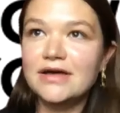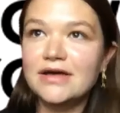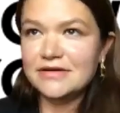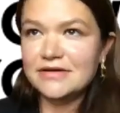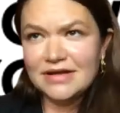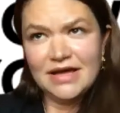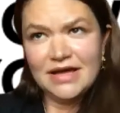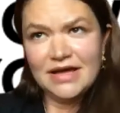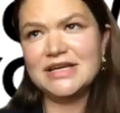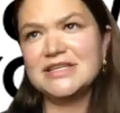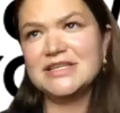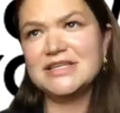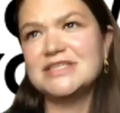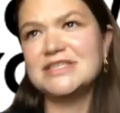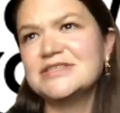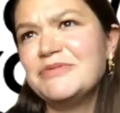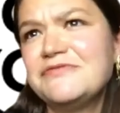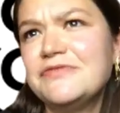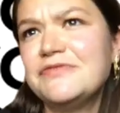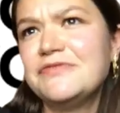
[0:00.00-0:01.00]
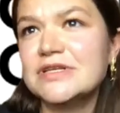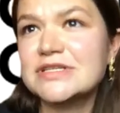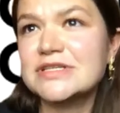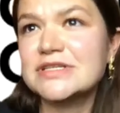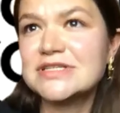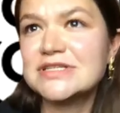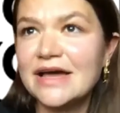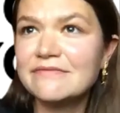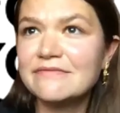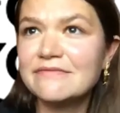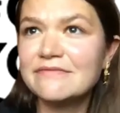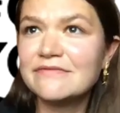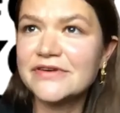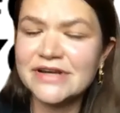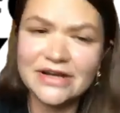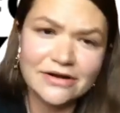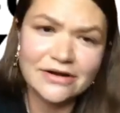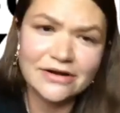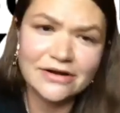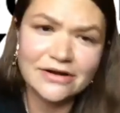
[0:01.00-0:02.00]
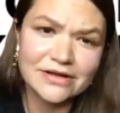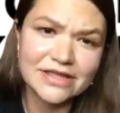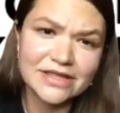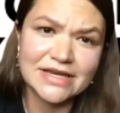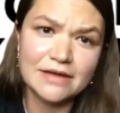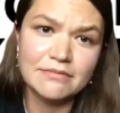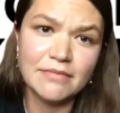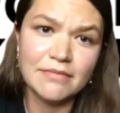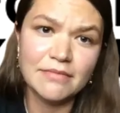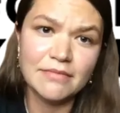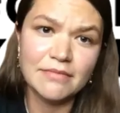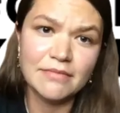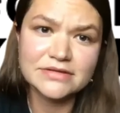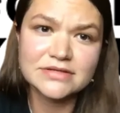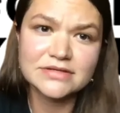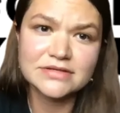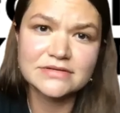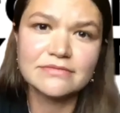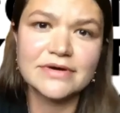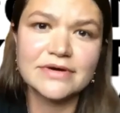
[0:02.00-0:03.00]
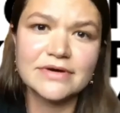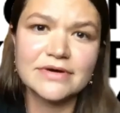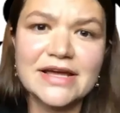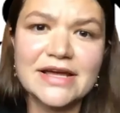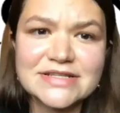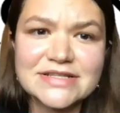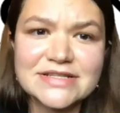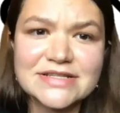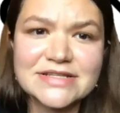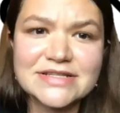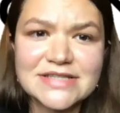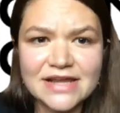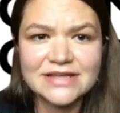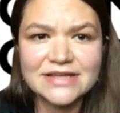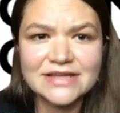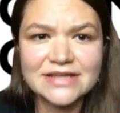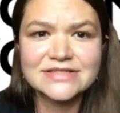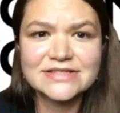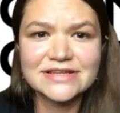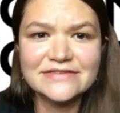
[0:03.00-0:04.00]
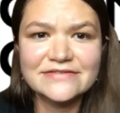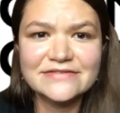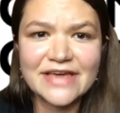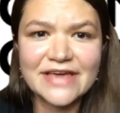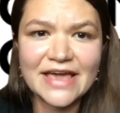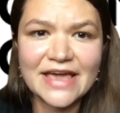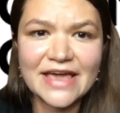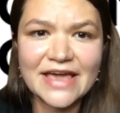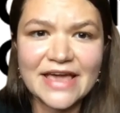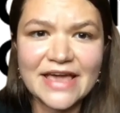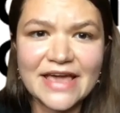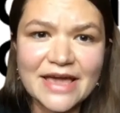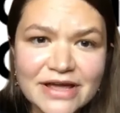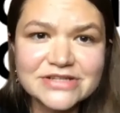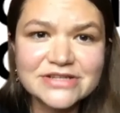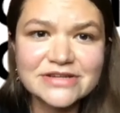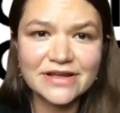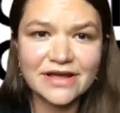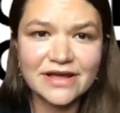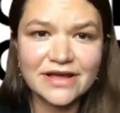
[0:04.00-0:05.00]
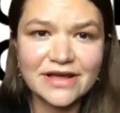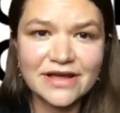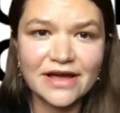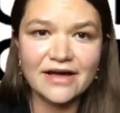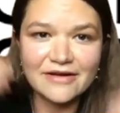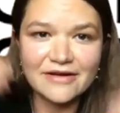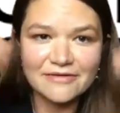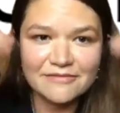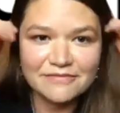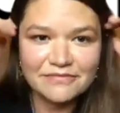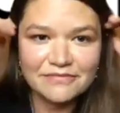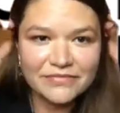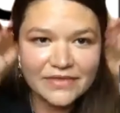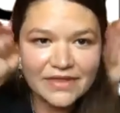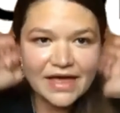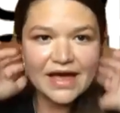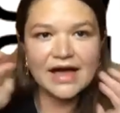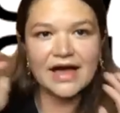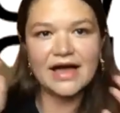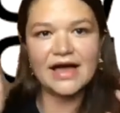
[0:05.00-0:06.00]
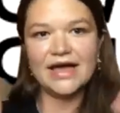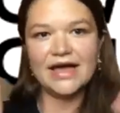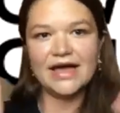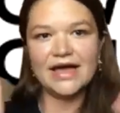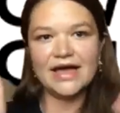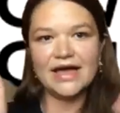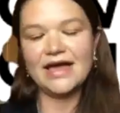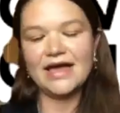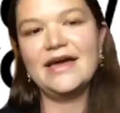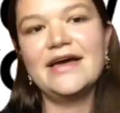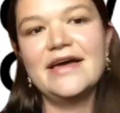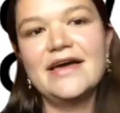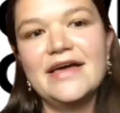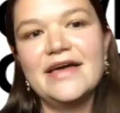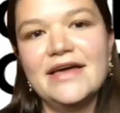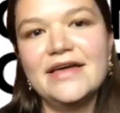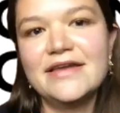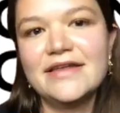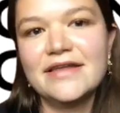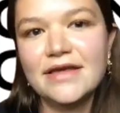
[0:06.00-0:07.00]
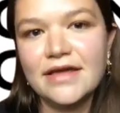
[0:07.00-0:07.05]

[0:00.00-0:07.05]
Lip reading: I suppose, full-time for nearly 9 months. When I decided to leave Cambridge, I had